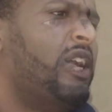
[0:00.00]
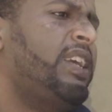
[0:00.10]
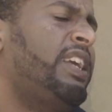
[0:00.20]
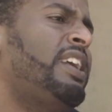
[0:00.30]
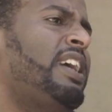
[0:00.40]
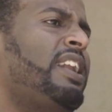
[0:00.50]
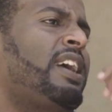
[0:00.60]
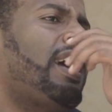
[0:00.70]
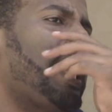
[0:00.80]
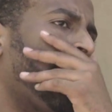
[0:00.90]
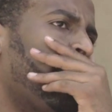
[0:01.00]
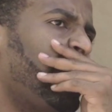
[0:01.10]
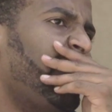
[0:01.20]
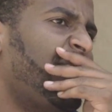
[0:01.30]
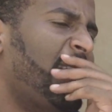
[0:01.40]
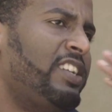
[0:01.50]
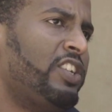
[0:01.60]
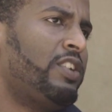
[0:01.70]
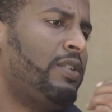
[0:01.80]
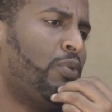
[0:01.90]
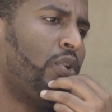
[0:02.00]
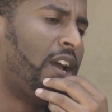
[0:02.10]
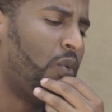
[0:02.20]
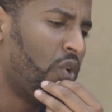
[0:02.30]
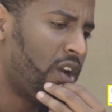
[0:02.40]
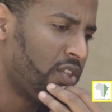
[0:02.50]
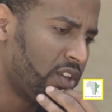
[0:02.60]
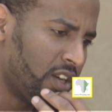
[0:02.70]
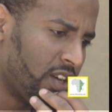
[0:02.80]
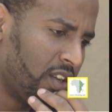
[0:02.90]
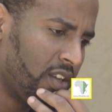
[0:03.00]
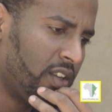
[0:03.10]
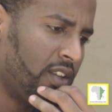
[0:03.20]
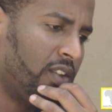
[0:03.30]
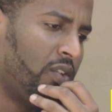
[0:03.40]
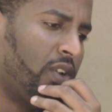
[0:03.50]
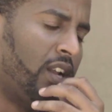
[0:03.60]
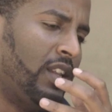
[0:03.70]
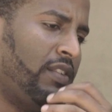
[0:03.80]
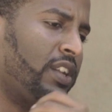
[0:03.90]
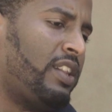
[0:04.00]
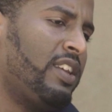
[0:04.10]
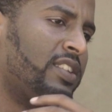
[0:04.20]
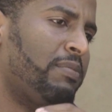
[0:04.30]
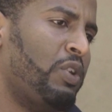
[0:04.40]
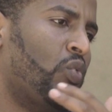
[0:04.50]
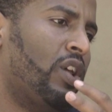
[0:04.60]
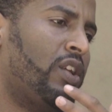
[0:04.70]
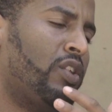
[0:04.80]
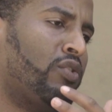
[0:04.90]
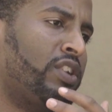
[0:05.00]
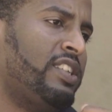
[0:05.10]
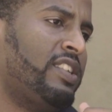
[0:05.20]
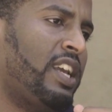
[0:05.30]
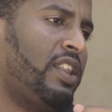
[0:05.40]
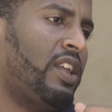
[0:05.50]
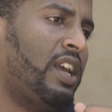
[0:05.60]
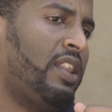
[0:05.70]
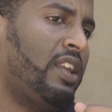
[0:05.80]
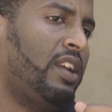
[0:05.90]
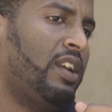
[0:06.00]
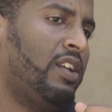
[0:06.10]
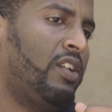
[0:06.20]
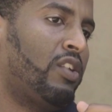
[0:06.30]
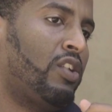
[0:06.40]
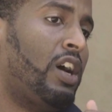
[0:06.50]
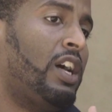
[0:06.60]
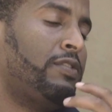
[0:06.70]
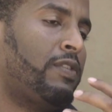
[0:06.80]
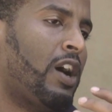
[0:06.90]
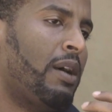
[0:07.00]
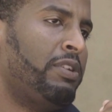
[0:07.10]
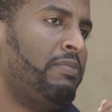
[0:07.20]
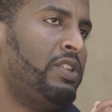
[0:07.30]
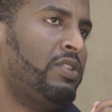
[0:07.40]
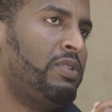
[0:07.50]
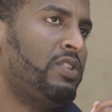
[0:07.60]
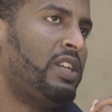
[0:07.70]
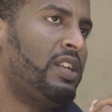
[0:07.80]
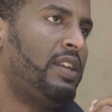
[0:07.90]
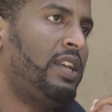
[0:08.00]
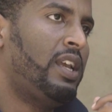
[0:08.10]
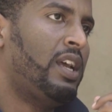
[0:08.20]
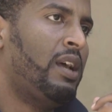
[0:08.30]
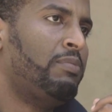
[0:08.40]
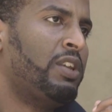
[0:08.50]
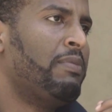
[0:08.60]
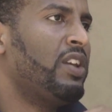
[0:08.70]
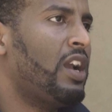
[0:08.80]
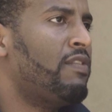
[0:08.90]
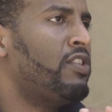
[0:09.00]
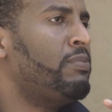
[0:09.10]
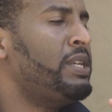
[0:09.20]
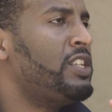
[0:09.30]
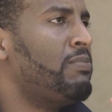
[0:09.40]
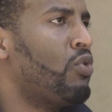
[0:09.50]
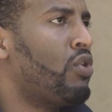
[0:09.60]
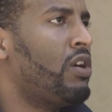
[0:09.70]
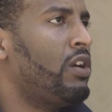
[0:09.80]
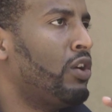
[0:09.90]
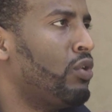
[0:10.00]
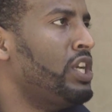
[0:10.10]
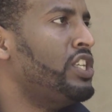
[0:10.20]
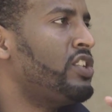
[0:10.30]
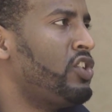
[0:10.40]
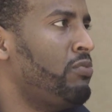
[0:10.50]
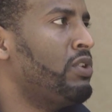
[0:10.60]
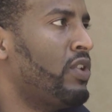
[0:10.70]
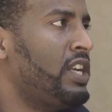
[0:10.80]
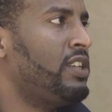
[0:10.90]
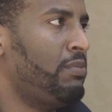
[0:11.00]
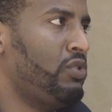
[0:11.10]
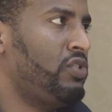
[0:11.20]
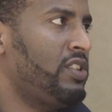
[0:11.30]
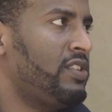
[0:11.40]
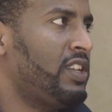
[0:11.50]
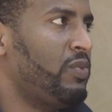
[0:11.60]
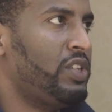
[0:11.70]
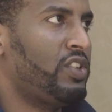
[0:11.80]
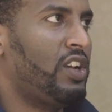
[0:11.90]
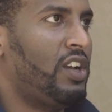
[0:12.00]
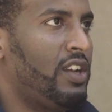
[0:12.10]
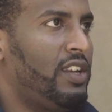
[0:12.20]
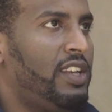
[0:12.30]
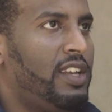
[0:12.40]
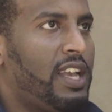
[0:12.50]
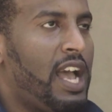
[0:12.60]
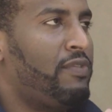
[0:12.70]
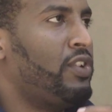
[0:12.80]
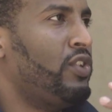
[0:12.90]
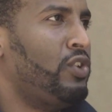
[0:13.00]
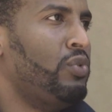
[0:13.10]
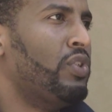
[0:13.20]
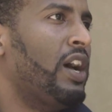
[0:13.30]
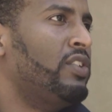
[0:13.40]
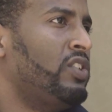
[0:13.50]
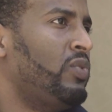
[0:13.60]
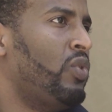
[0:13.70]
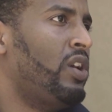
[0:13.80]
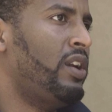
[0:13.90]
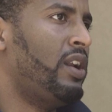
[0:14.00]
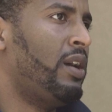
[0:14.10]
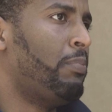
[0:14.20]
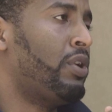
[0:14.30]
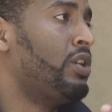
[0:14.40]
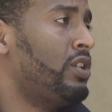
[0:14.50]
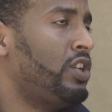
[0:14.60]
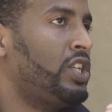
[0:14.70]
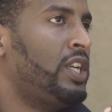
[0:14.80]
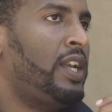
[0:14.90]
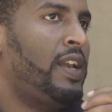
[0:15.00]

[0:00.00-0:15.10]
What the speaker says: Right, and I would even, just to point out one other, and I'll leave it at this, I mean, one other reason I think cause for optimism is that some of the government's more egregious human rights abuses that we saw after the 2001 purge,